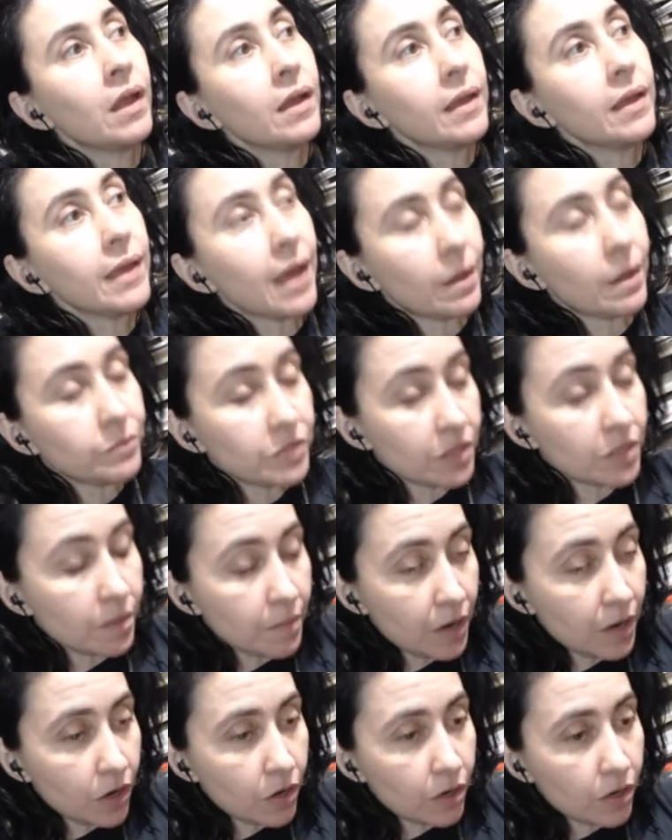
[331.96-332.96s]
Captain
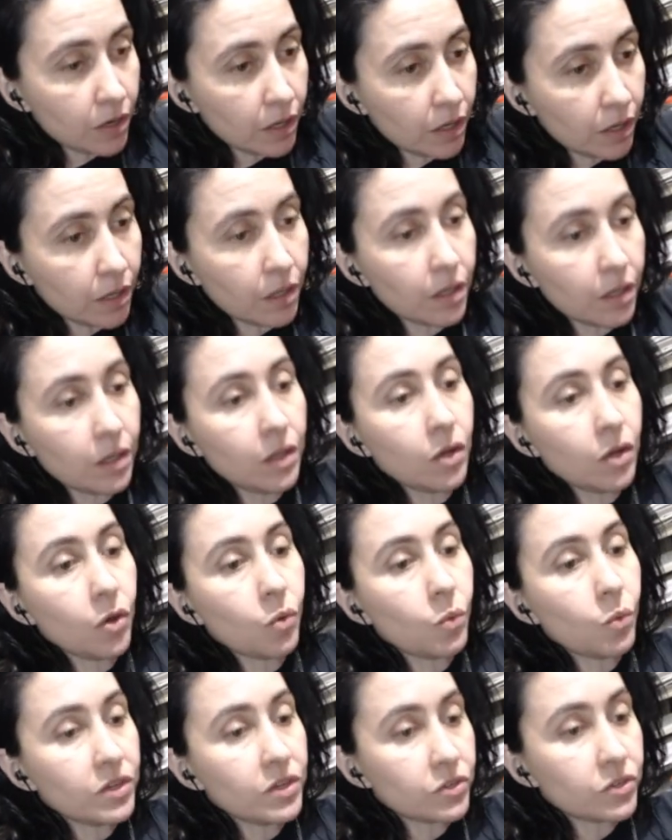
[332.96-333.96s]
America
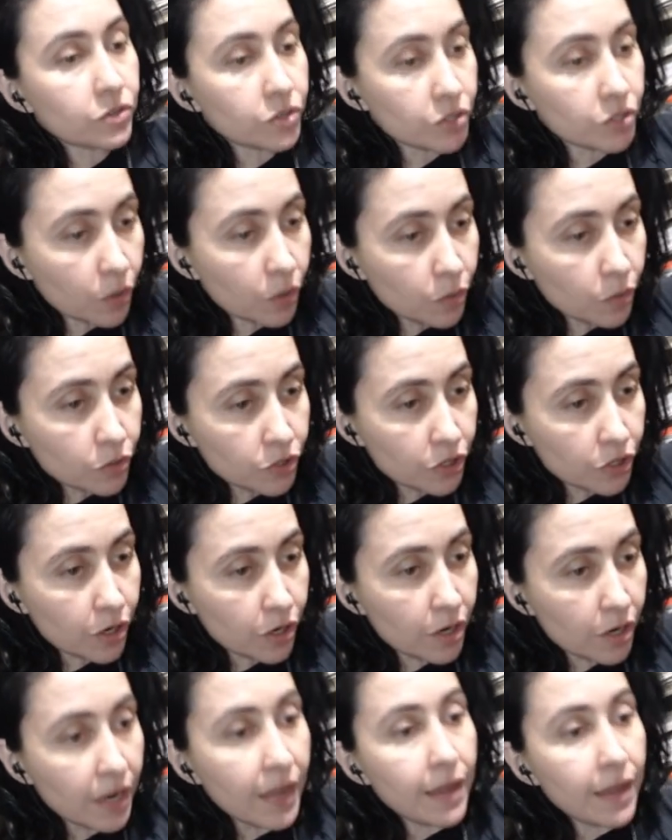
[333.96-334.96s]
Winter
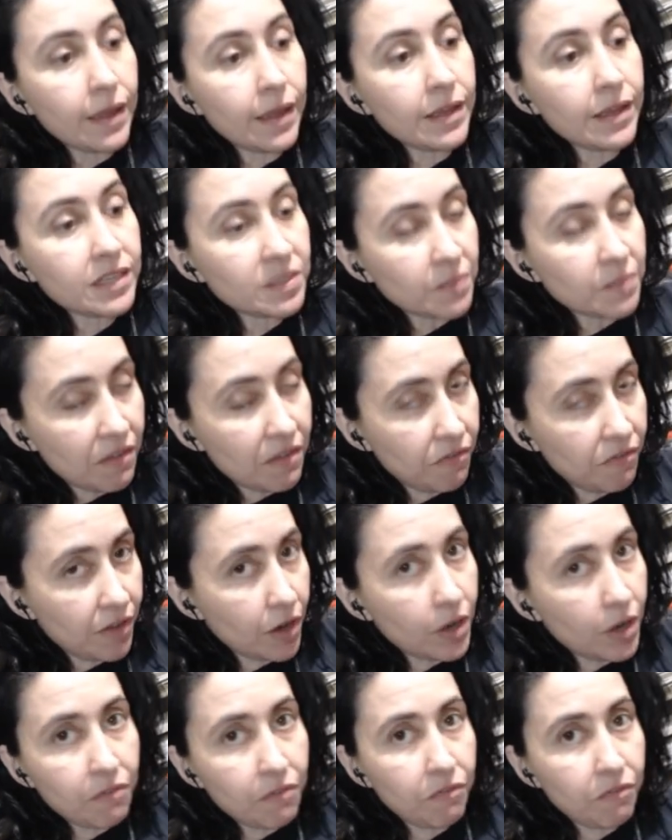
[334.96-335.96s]
Soldier is my
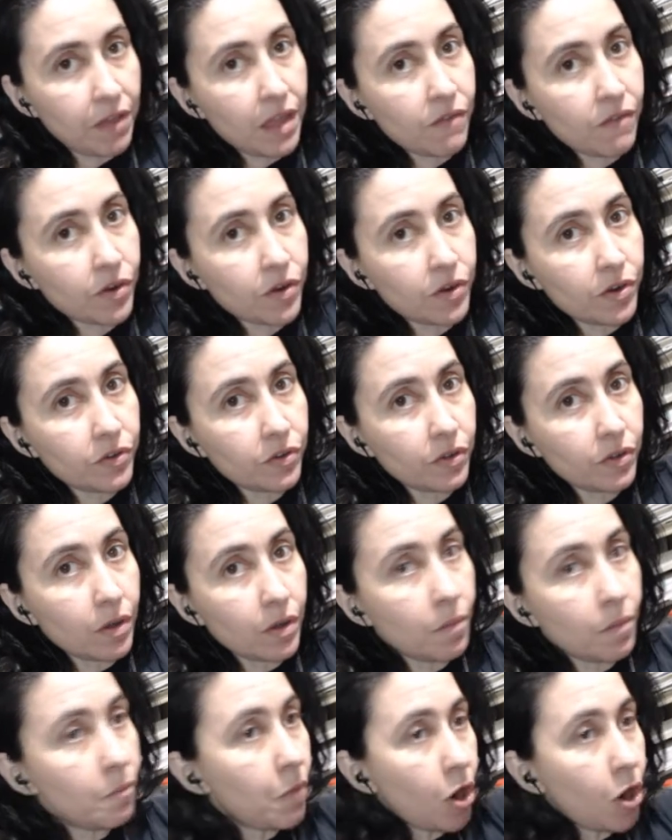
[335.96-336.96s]
very favorite
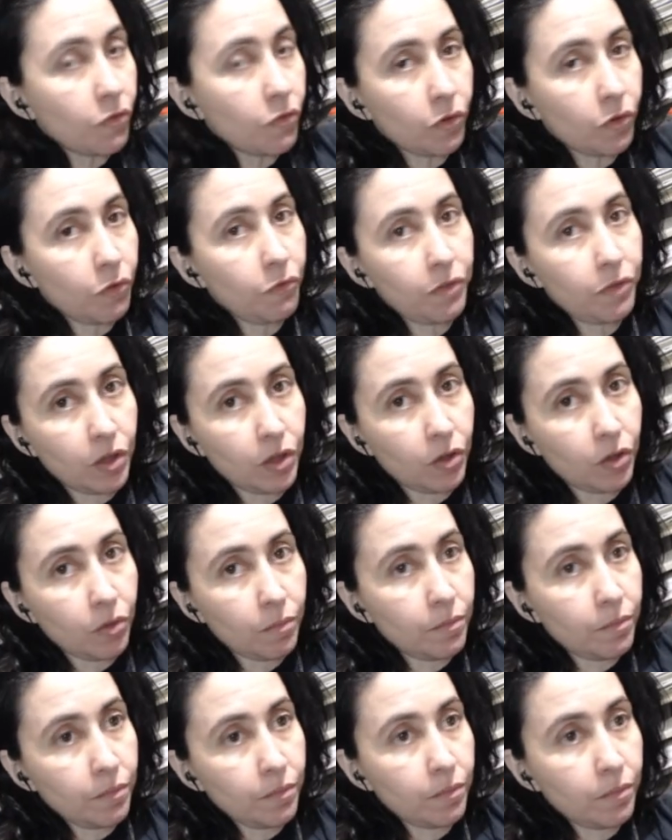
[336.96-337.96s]
Marvel
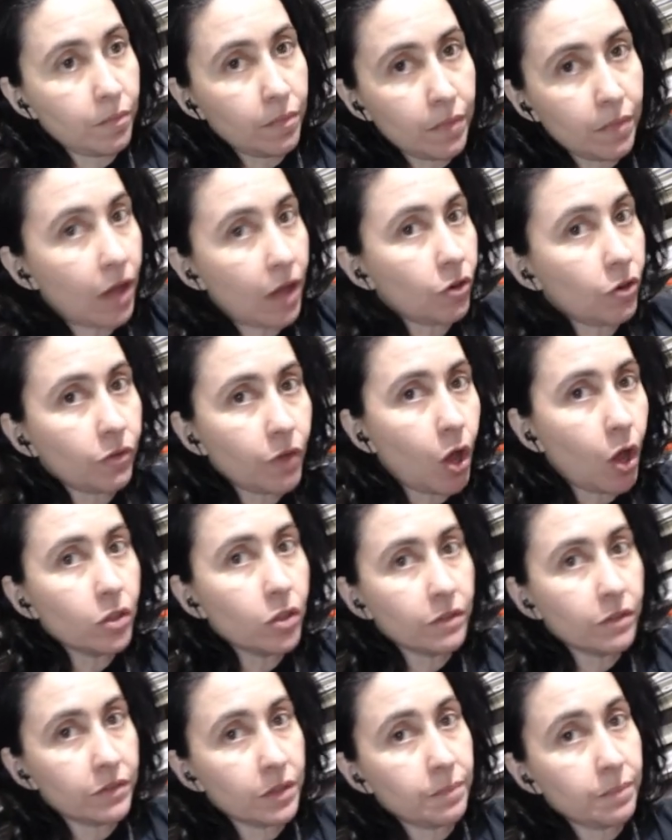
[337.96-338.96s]
film out of all
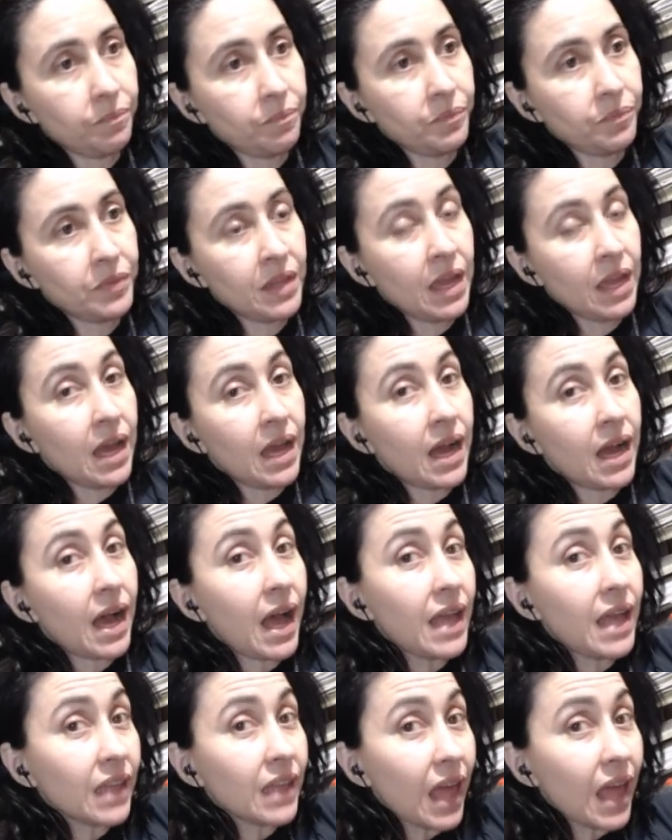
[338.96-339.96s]
of them.
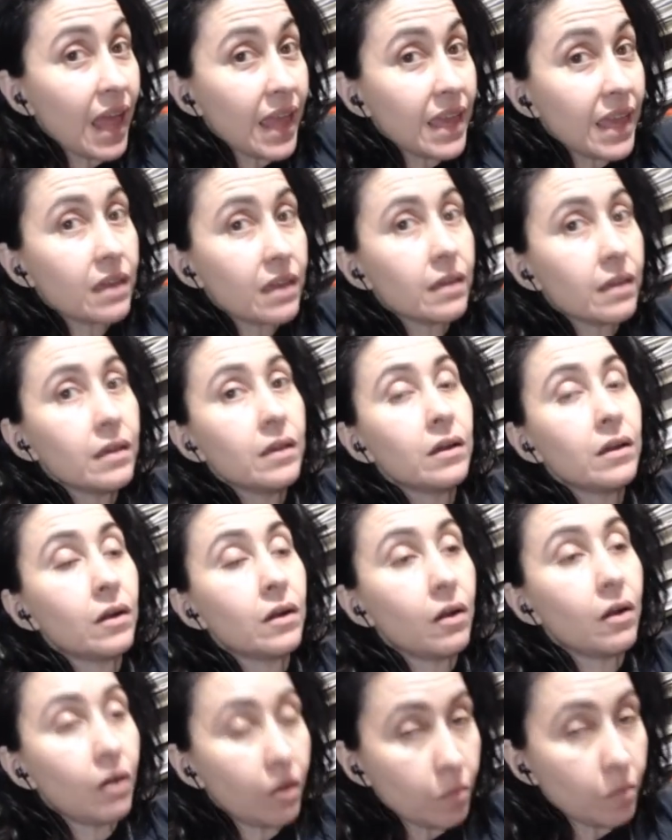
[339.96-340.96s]
I like
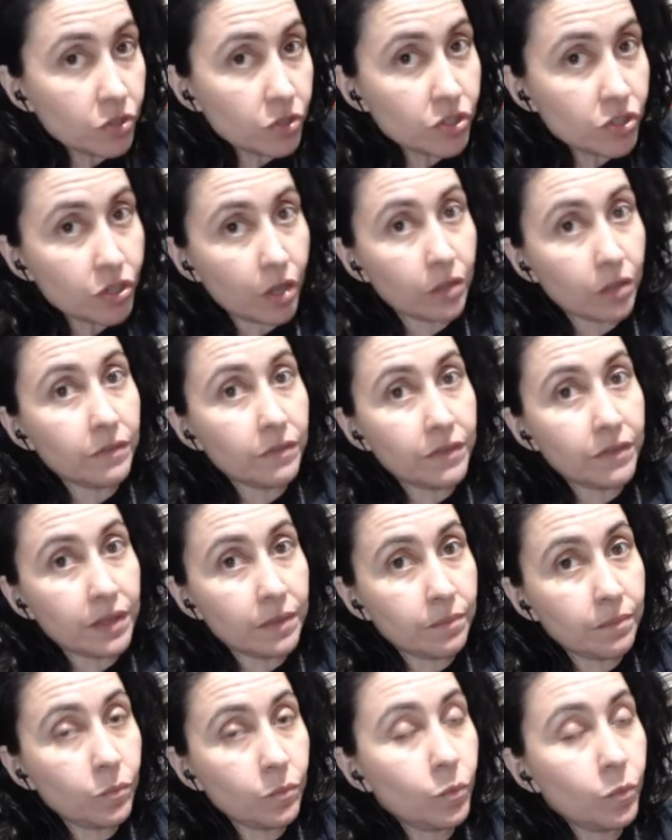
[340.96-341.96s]
almost all of
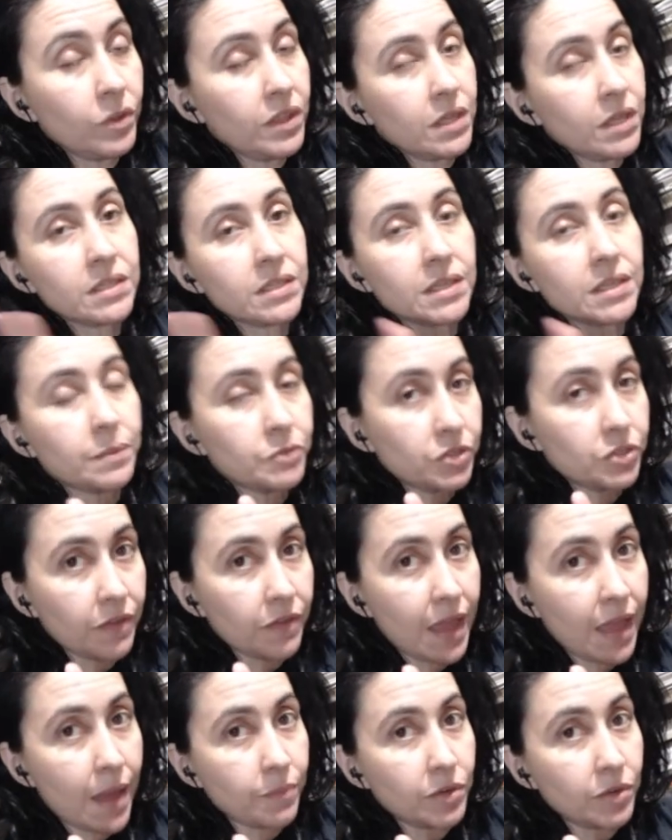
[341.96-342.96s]
them, with the exception of
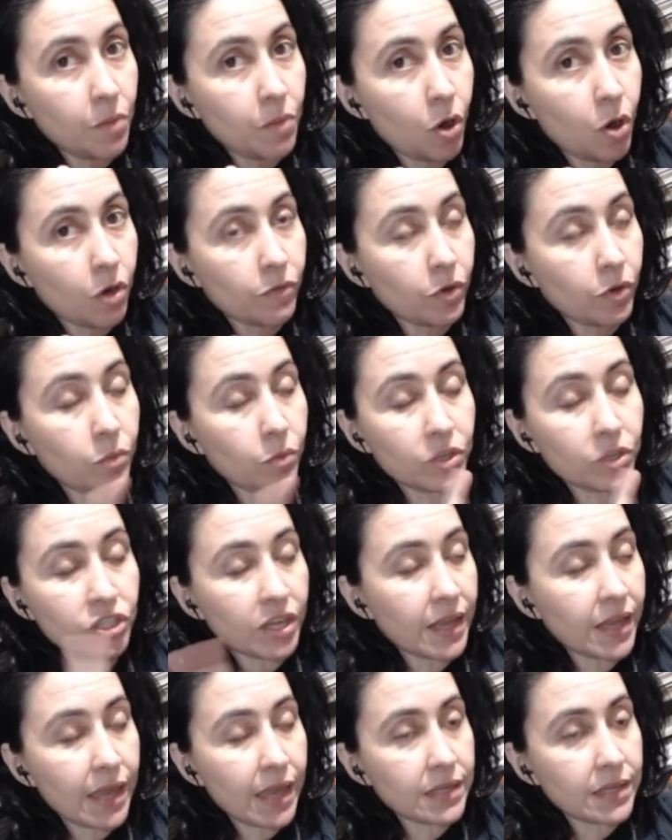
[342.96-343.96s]
Captain Marvel, which
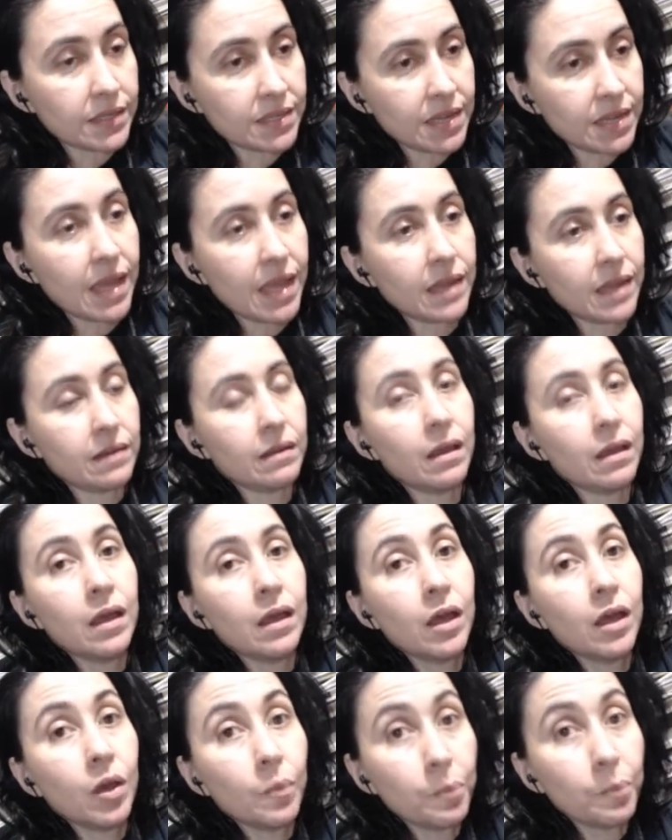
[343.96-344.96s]
I can't stand.
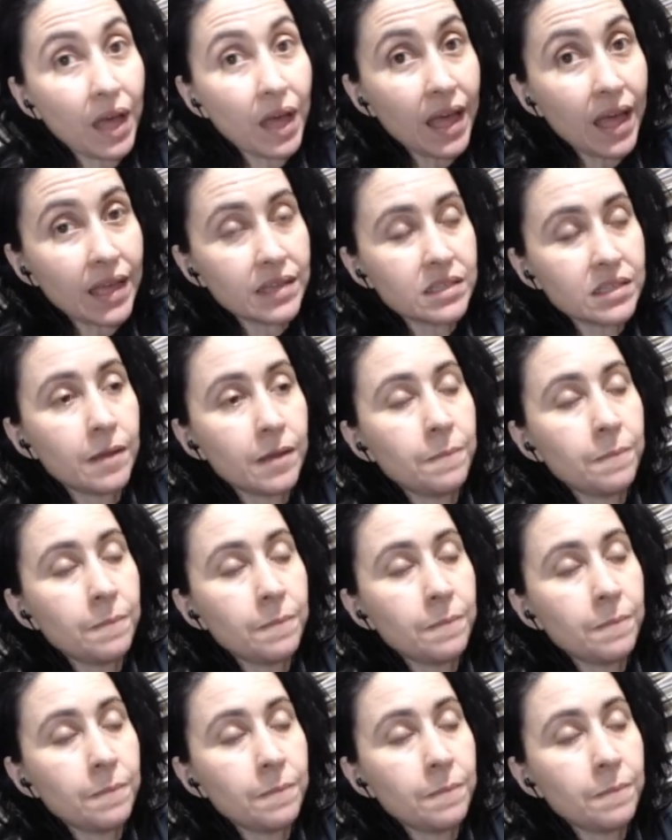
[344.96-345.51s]
But